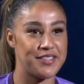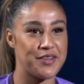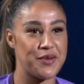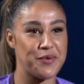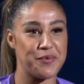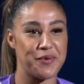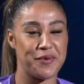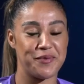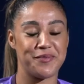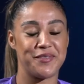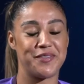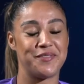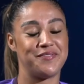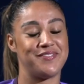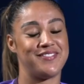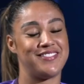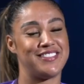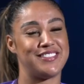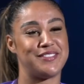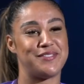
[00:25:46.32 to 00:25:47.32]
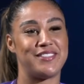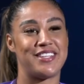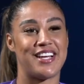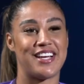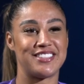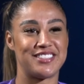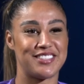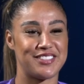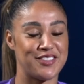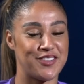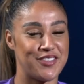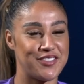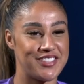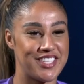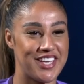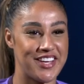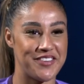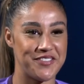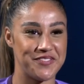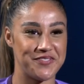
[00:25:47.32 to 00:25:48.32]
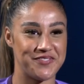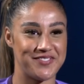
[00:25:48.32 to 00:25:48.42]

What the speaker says: No problem. It's been nice to talk to you.